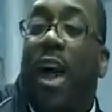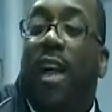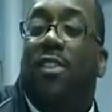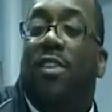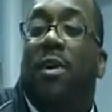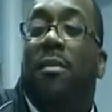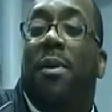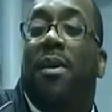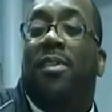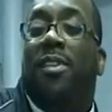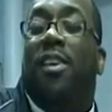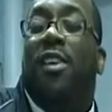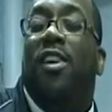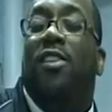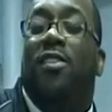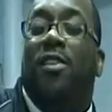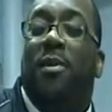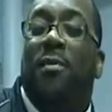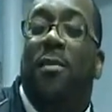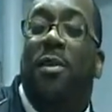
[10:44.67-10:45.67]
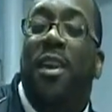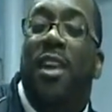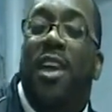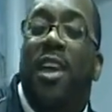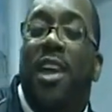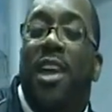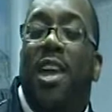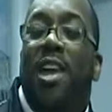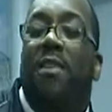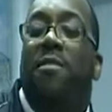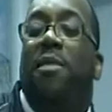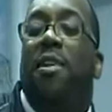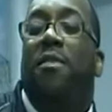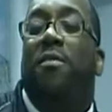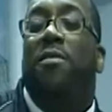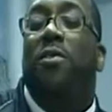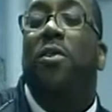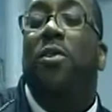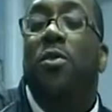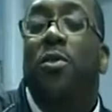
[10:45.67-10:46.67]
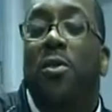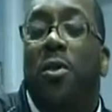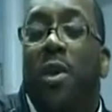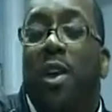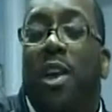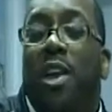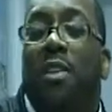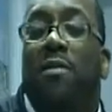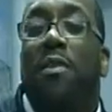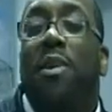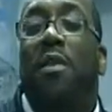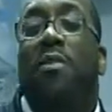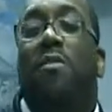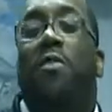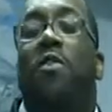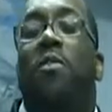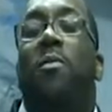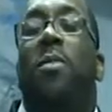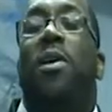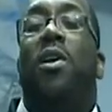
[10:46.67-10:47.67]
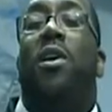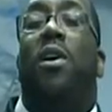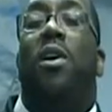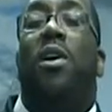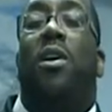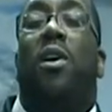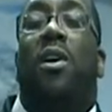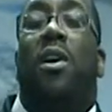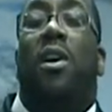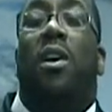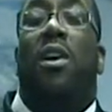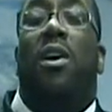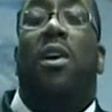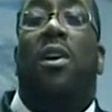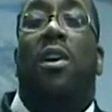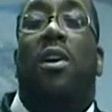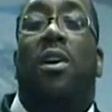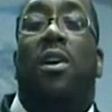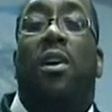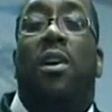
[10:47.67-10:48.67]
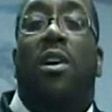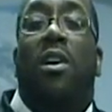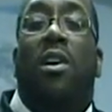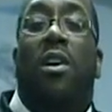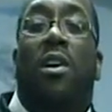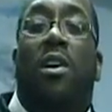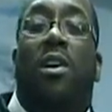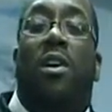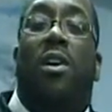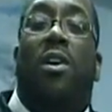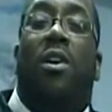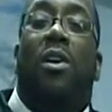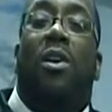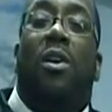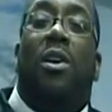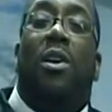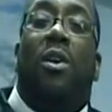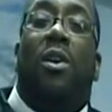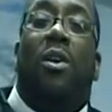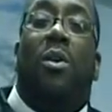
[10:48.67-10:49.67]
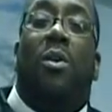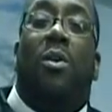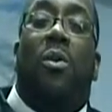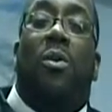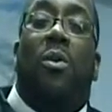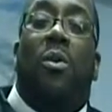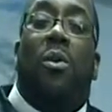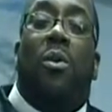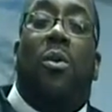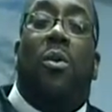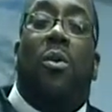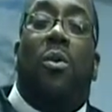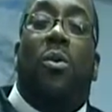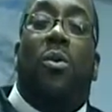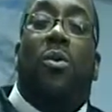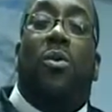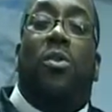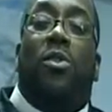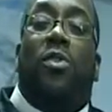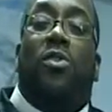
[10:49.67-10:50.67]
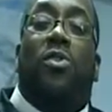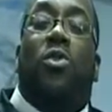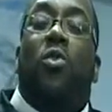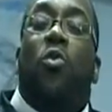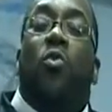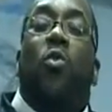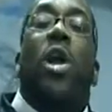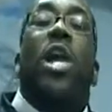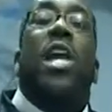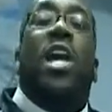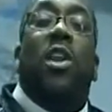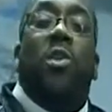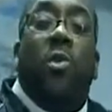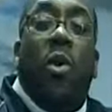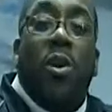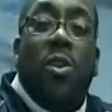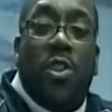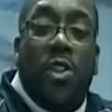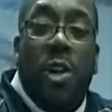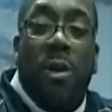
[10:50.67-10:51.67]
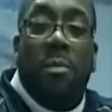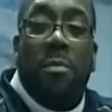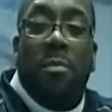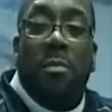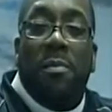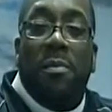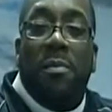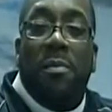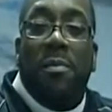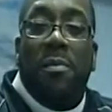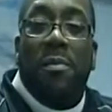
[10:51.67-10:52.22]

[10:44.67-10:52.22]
I tell them, I say, listen, if, if you if, if you be a, a, a, a, a just do weekend worship,